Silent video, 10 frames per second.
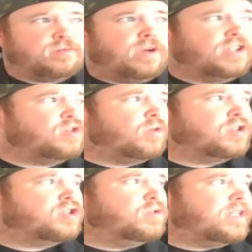While
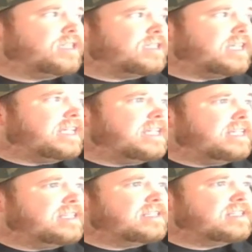George Lucas
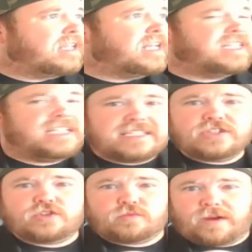is a
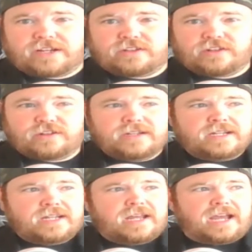decent director,
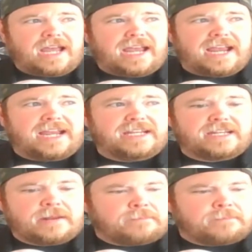and